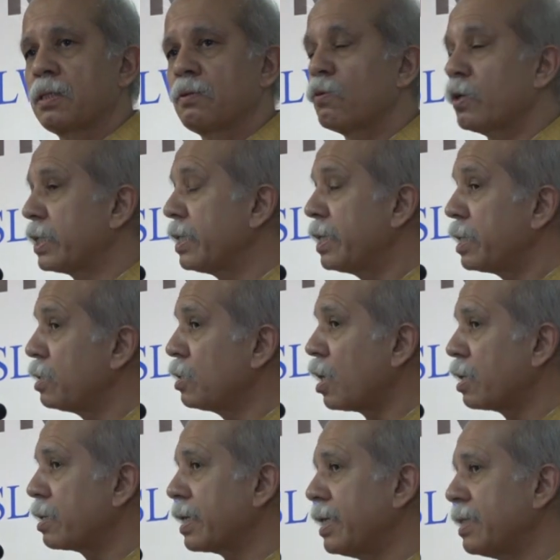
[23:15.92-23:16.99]
What he did
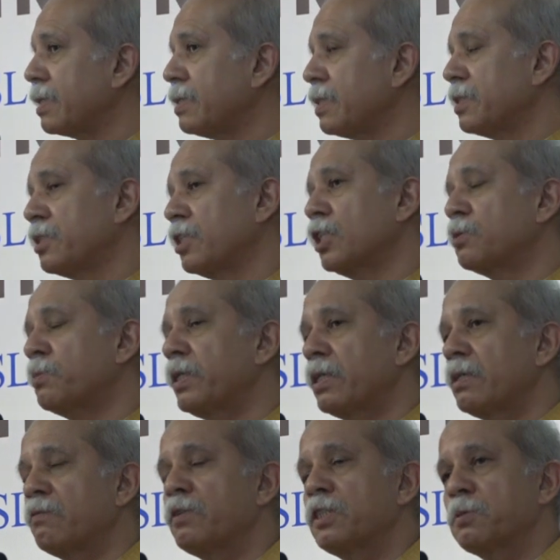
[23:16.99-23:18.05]
not write in this judgment,
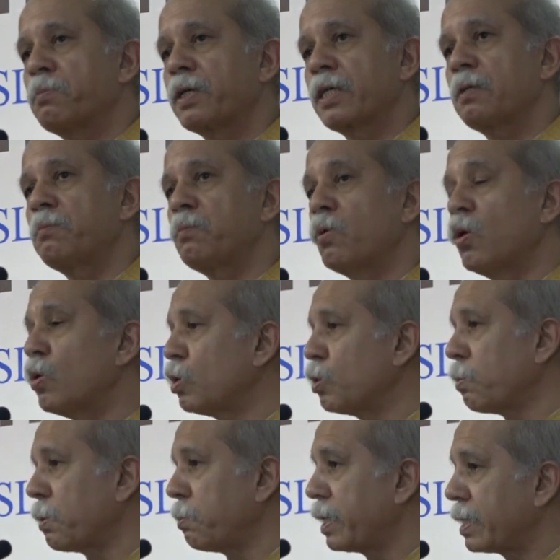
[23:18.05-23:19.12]
and which became known to
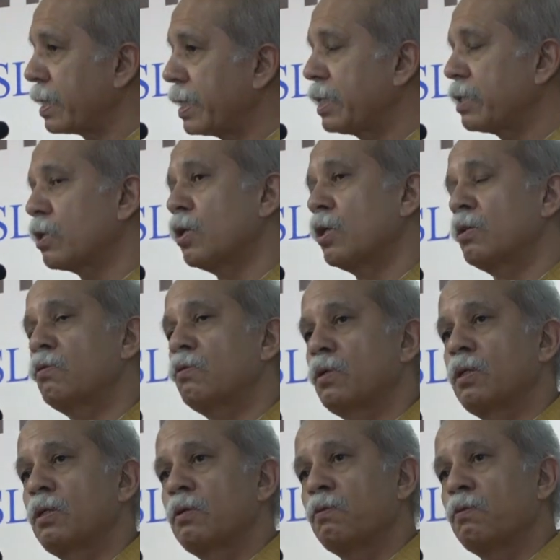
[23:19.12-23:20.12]
the public later on,